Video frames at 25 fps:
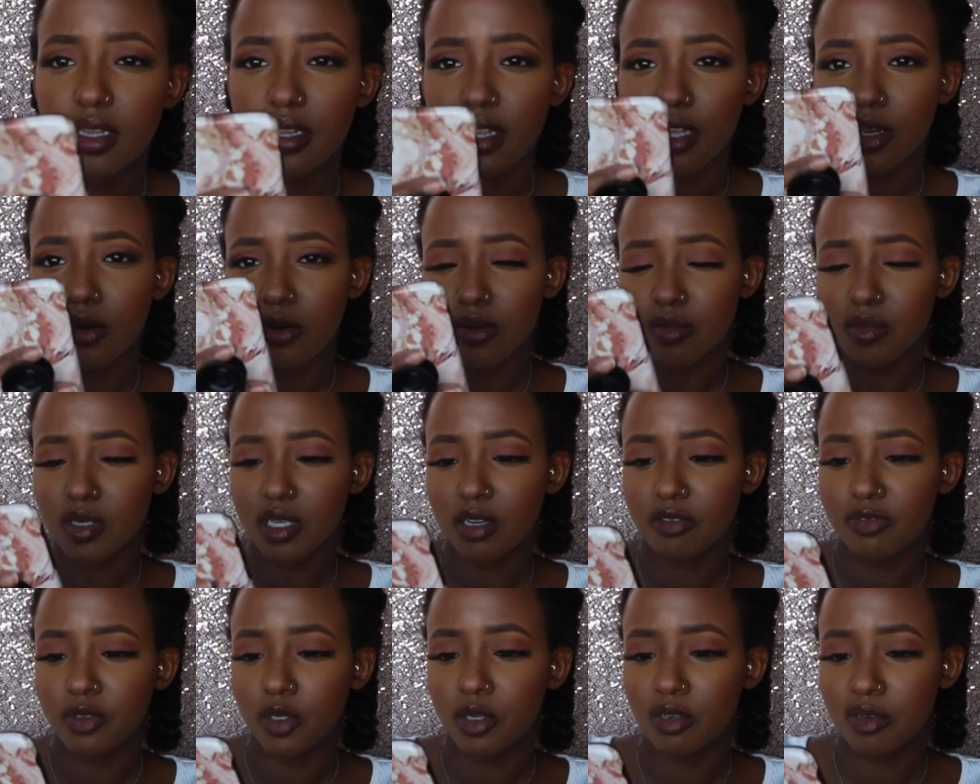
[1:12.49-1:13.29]
They call
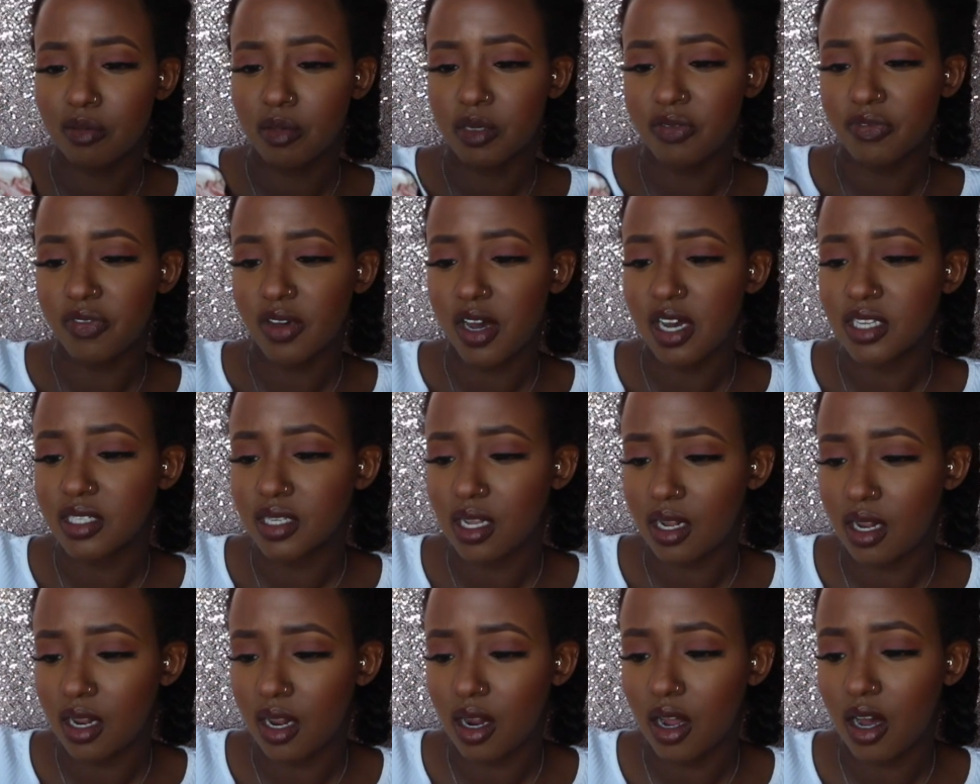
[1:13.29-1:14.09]
themselves Europe's first
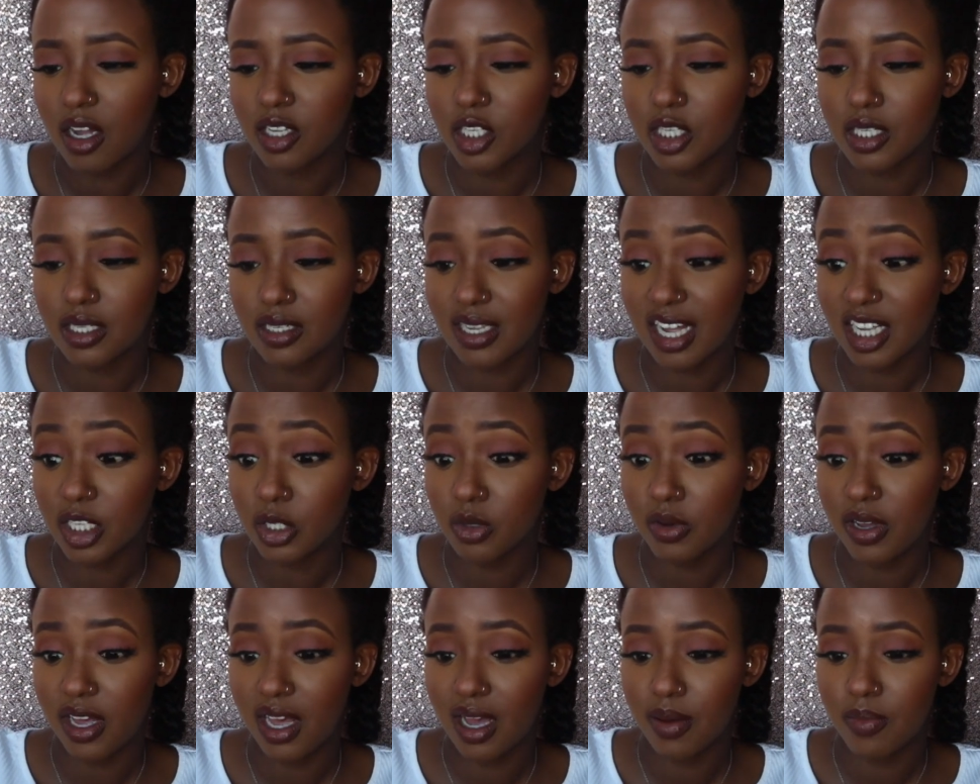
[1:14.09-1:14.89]
and largest
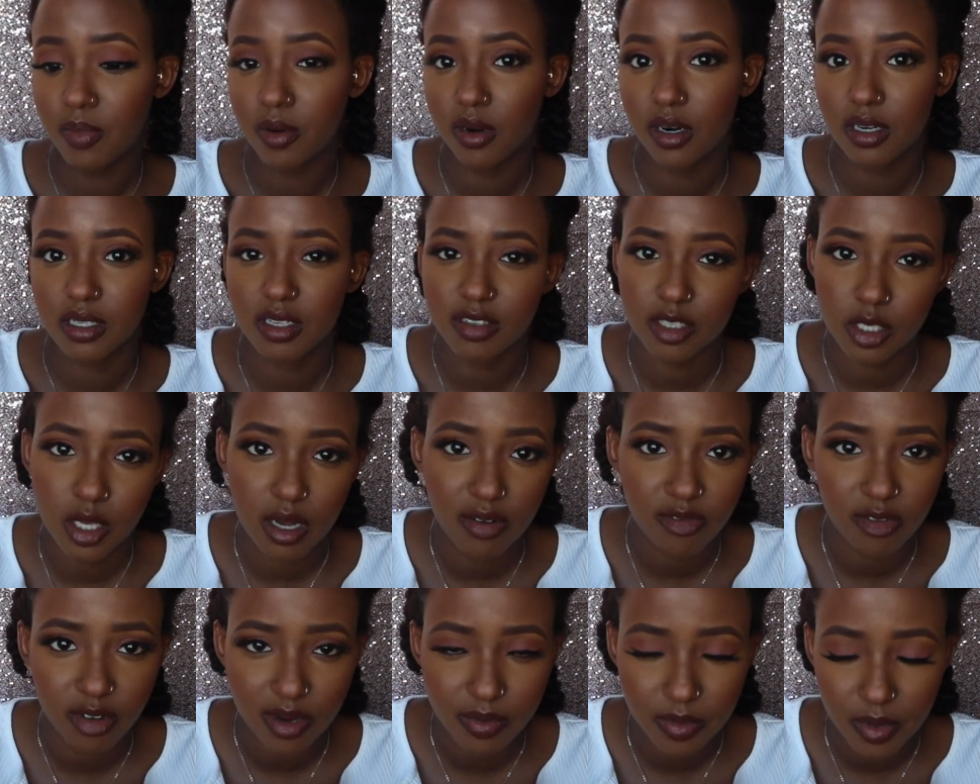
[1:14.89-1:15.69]
natural hair product
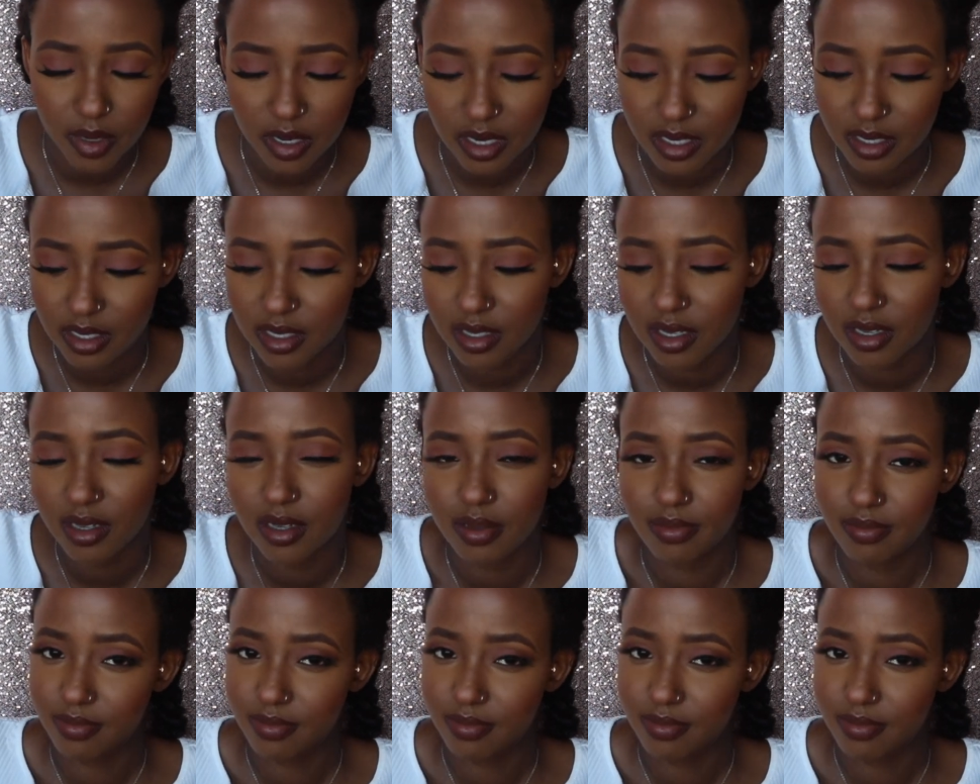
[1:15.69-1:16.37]
discovery box.